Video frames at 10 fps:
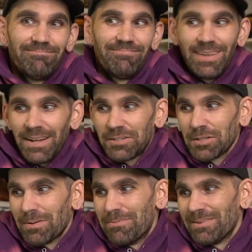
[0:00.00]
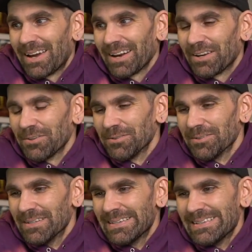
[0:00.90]
That actually might be kind of
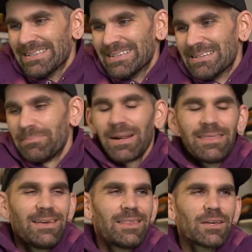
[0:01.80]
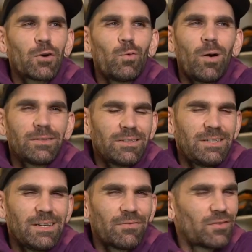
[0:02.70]
cool. But I think the
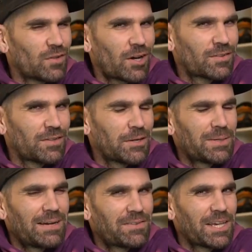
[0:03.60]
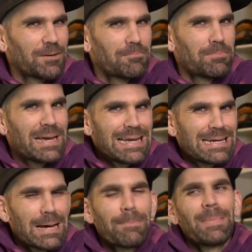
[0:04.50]
quantity of socks that I would have to get
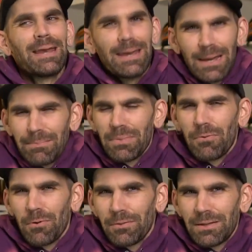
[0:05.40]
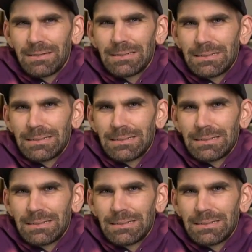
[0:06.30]
made might not be worth it.